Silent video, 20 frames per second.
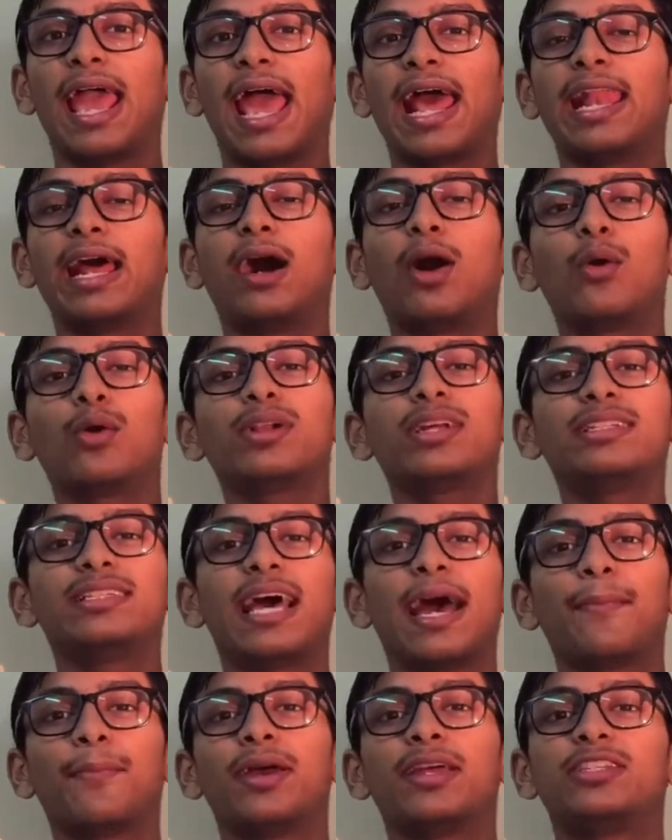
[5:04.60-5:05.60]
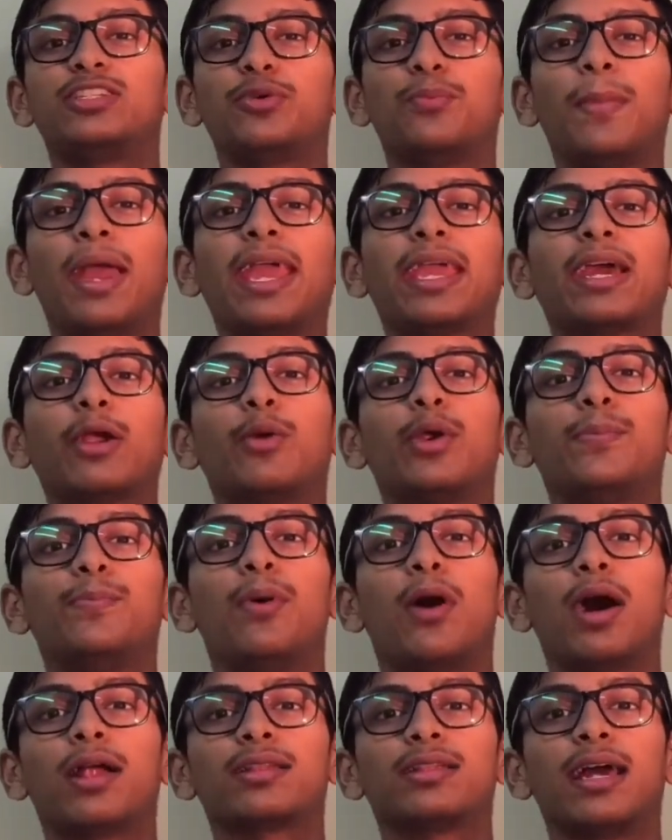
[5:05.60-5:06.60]
and ordered them to make a
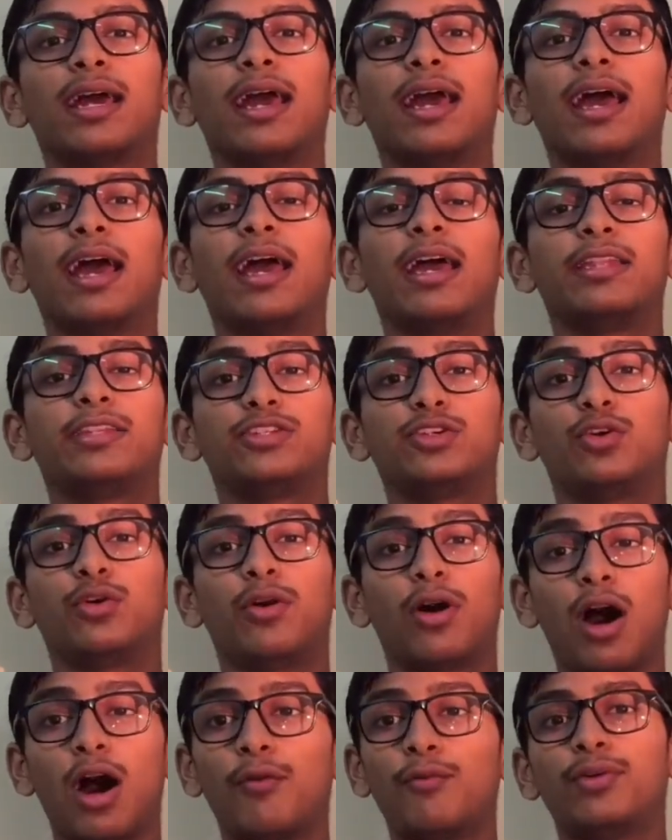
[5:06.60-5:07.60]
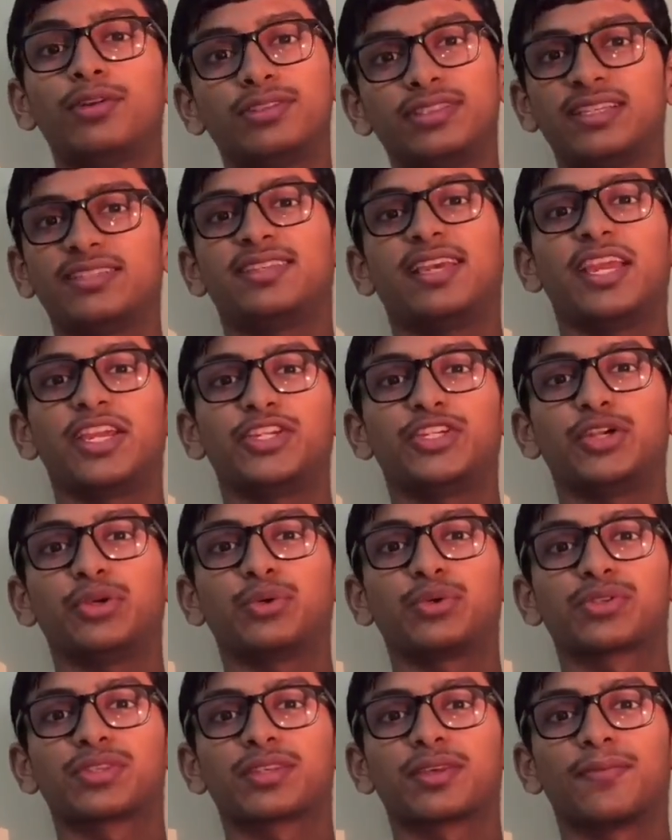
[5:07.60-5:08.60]
report to avoid these
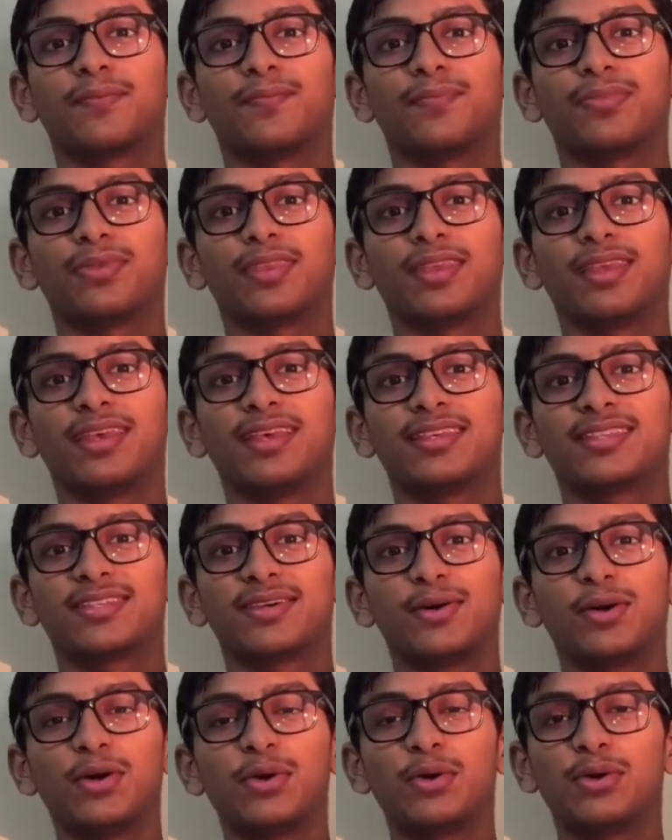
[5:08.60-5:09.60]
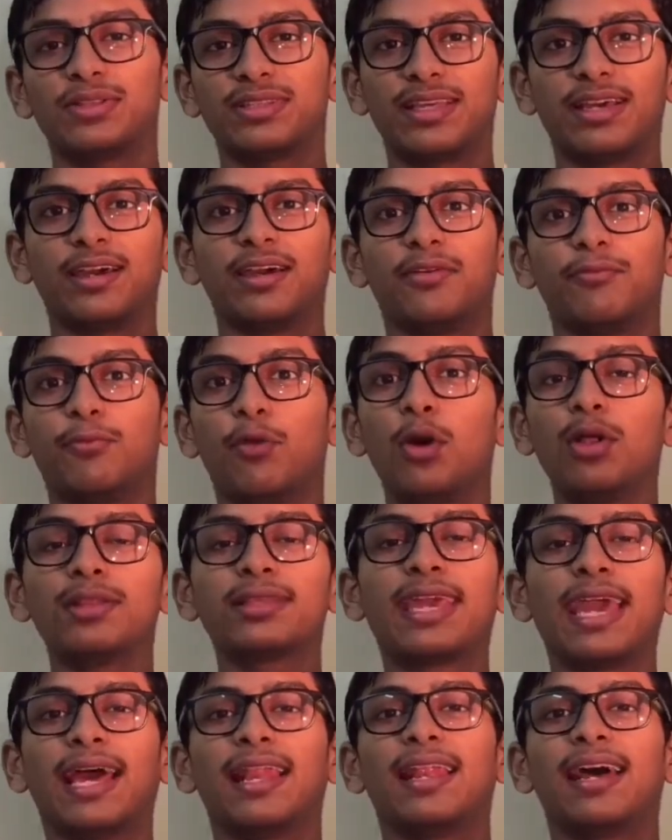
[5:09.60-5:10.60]
issues. So the whole
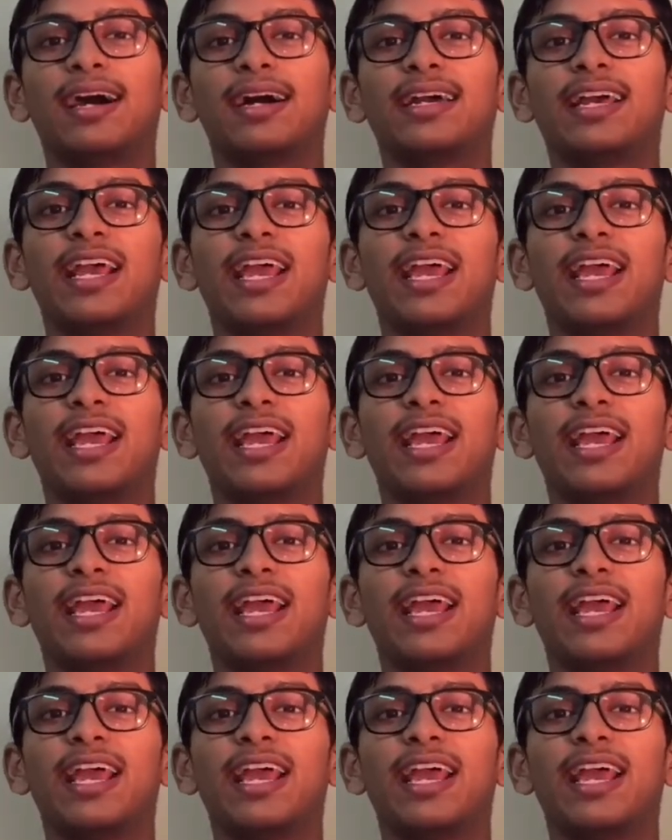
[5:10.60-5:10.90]
Kerala